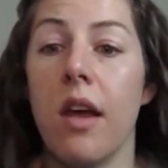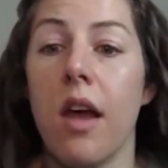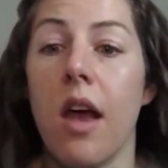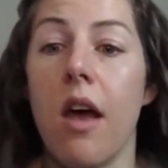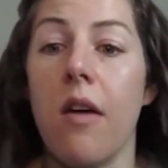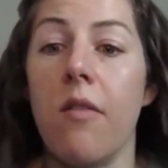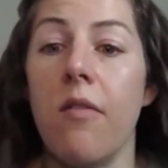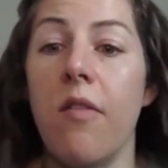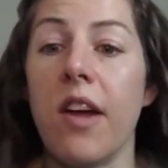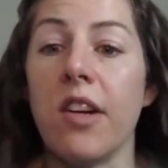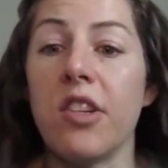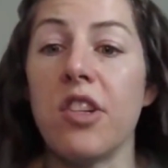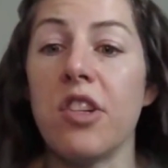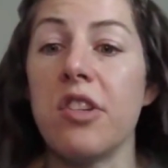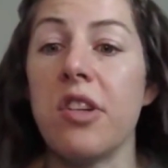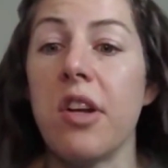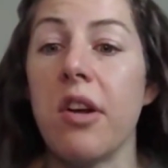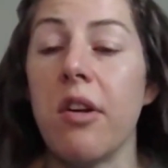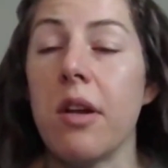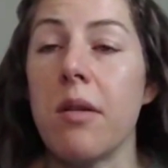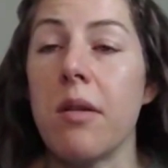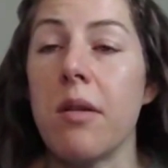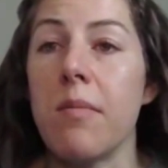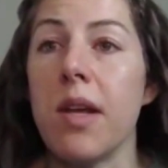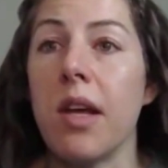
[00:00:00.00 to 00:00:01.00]
a
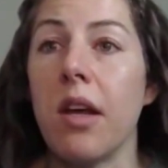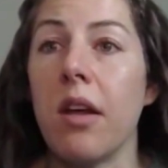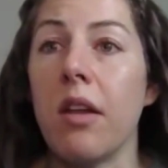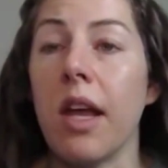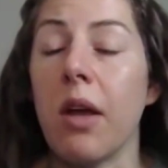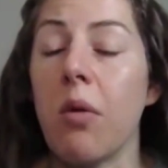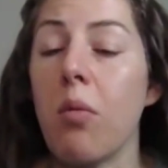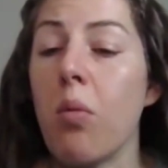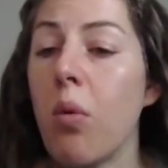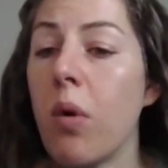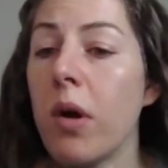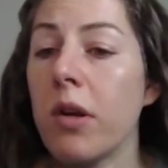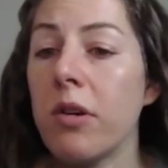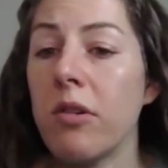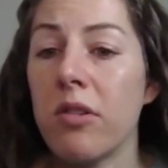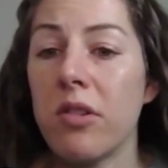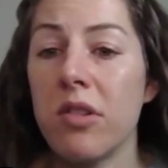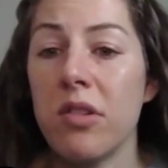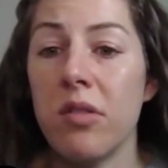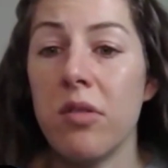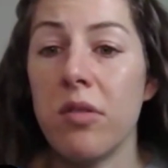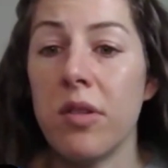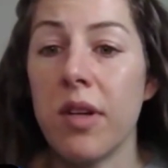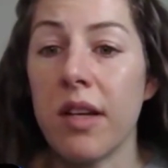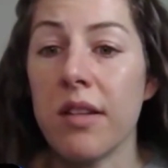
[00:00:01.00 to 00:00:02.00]
vegetarian meal like 1 or
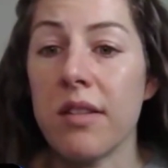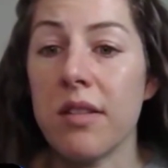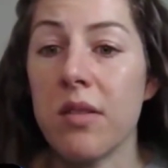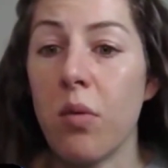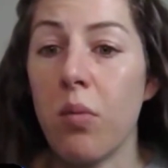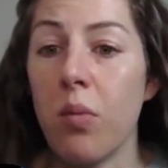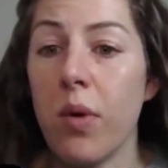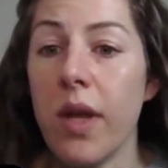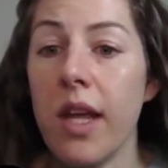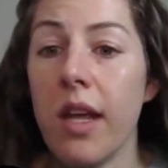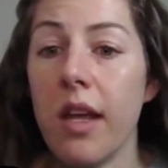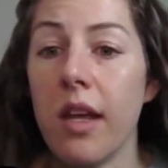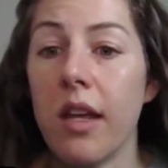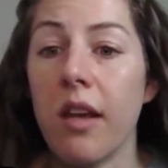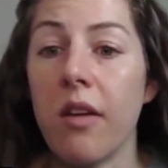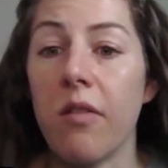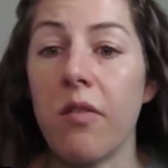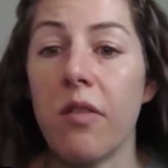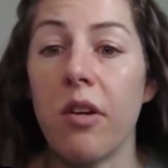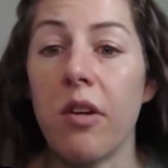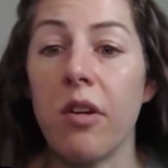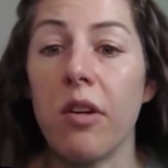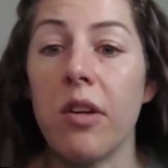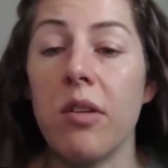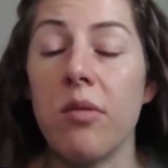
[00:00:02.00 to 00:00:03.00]
2 nights a week
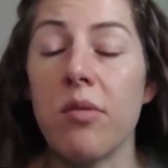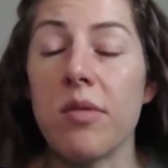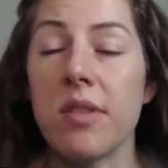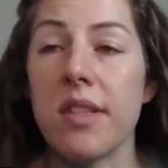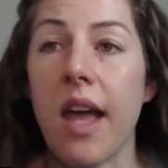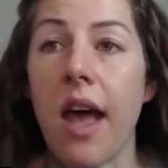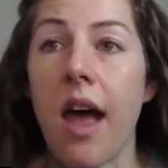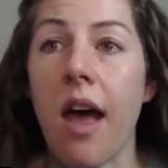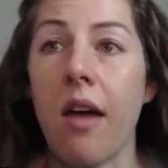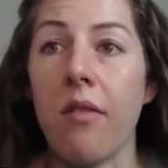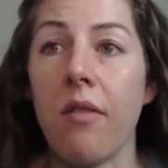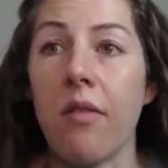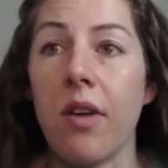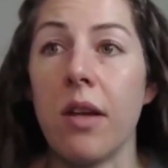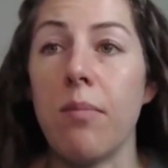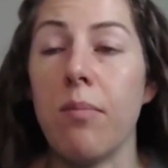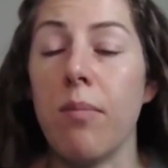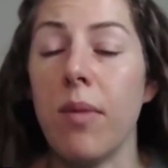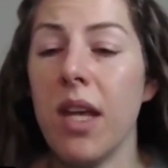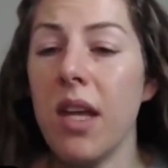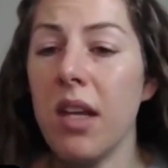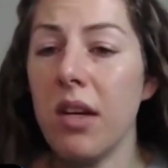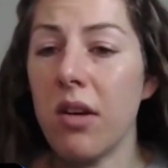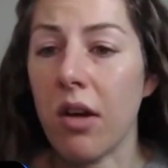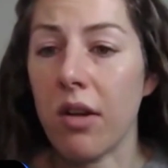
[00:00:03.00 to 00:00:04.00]
if you're used to having
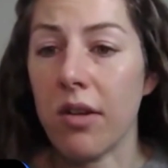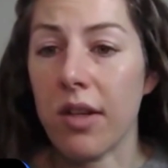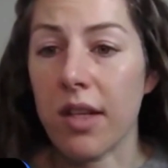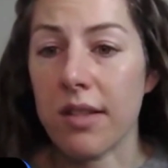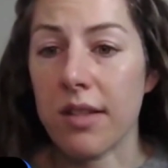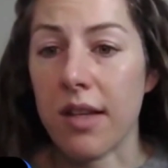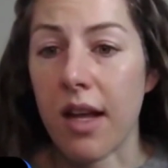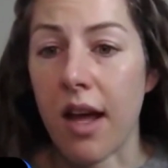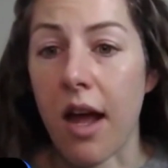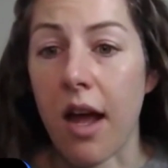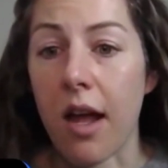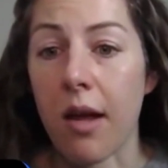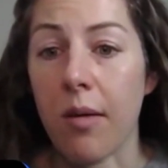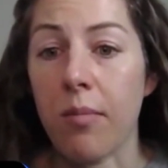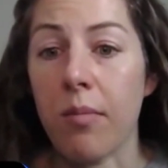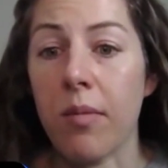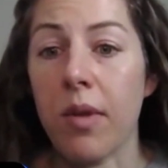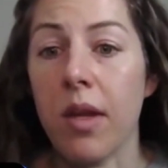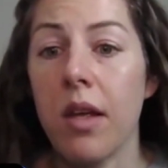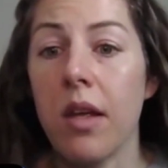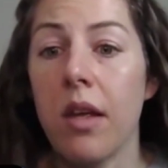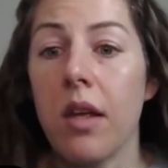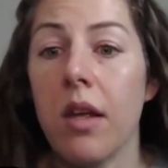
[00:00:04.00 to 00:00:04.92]
meat all the time.